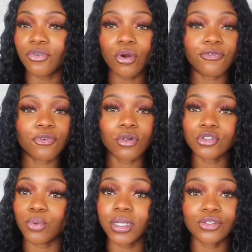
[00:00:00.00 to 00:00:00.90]
for a full
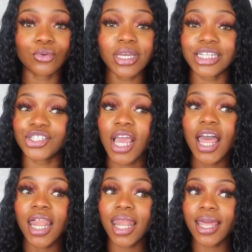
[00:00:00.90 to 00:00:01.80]
22-inch
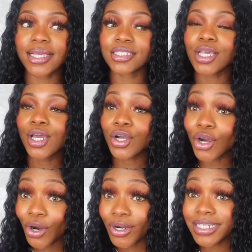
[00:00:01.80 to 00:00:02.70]
lace
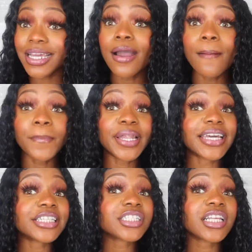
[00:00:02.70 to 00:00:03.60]
curly
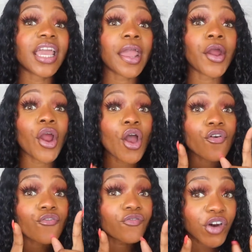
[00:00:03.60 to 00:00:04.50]
Malaysian hair
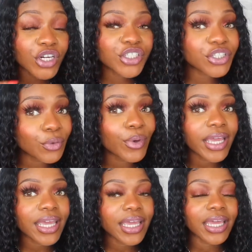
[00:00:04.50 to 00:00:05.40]
virgin
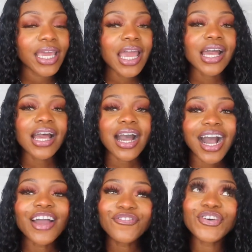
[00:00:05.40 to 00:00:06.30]
wig.
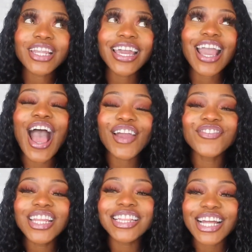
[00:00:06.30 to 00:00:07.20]
I feel like
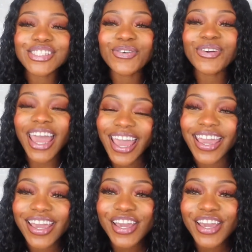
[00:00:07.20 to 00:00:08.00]
that's okay.